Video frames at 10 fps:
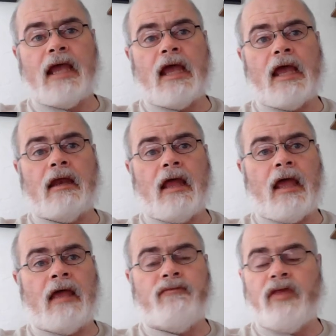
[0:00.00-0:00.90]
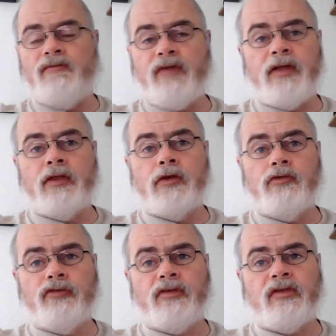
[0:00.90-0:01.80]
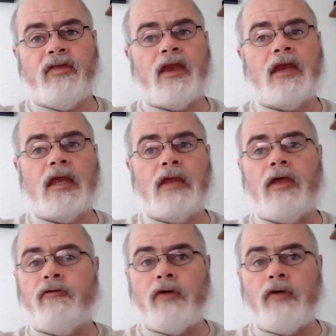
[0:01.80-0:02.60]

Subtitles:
and if they find the nutrients that they need,